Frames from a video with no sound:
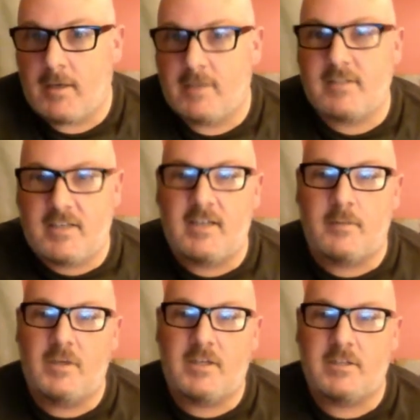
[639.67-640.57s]
as a kid
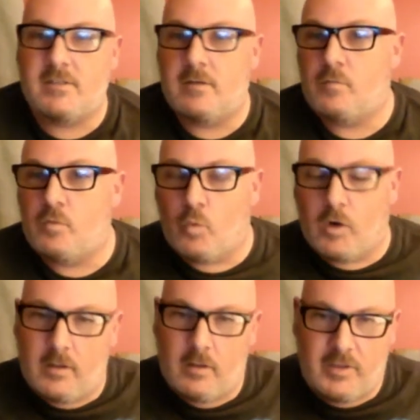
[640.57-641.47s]
because one of
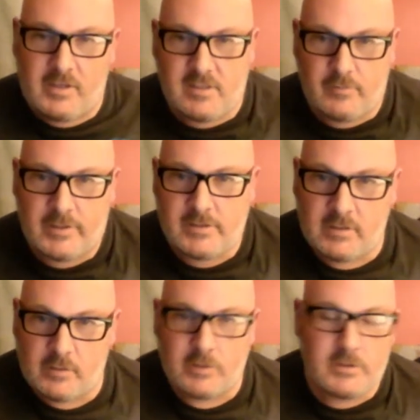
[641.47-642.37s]
the things that
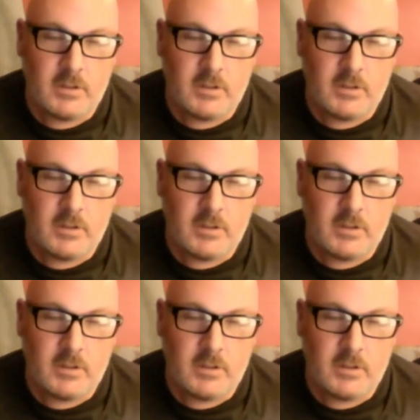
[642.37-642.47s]
wrestling was,